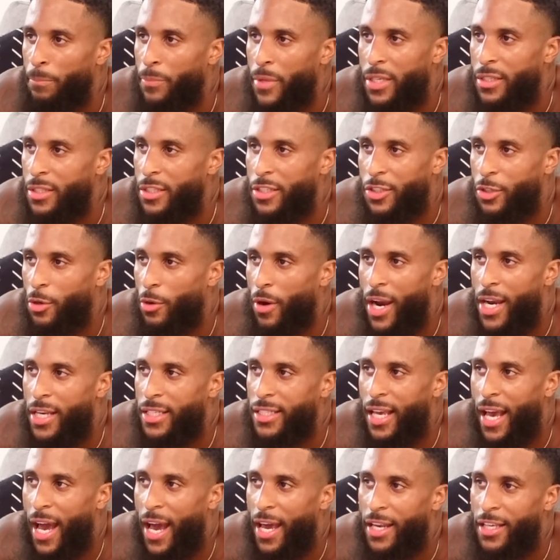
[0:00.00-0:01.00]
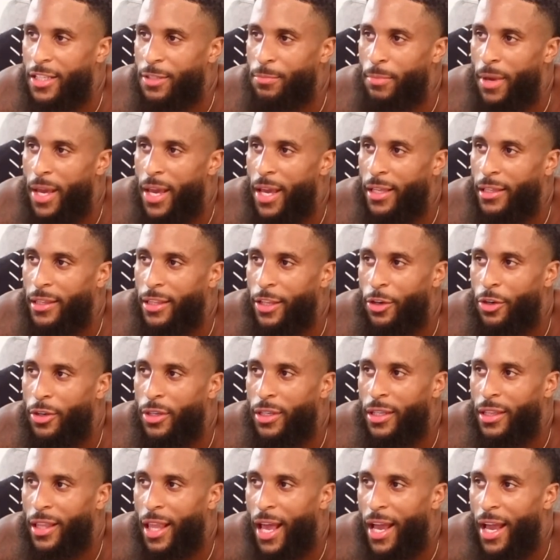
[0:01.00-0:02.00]
it's just crazy how this man
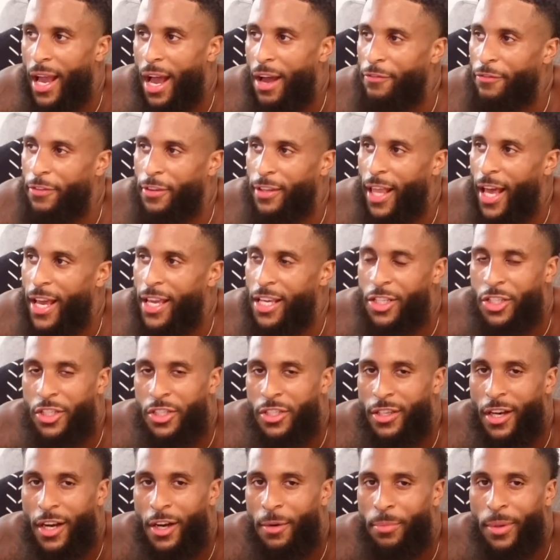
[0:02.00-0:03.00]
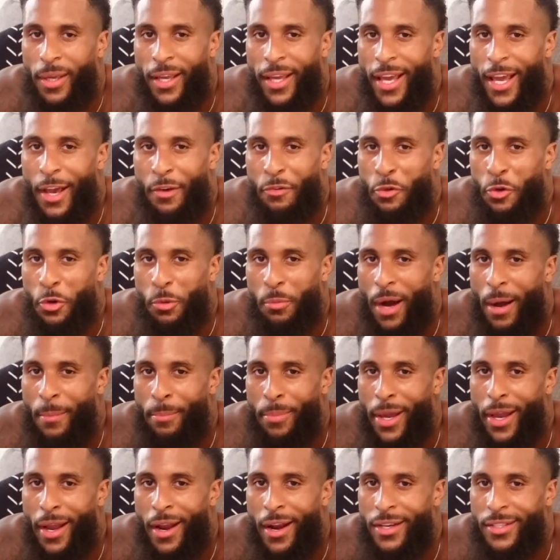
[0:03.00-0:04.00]
literally like I feel like he just up in heaven with my
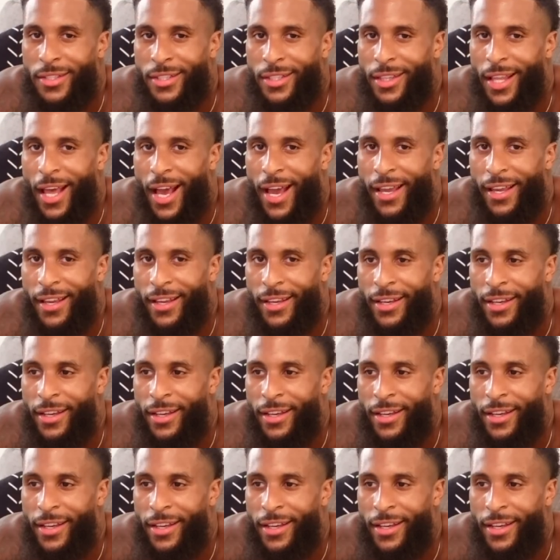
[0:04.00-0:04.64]
parents and like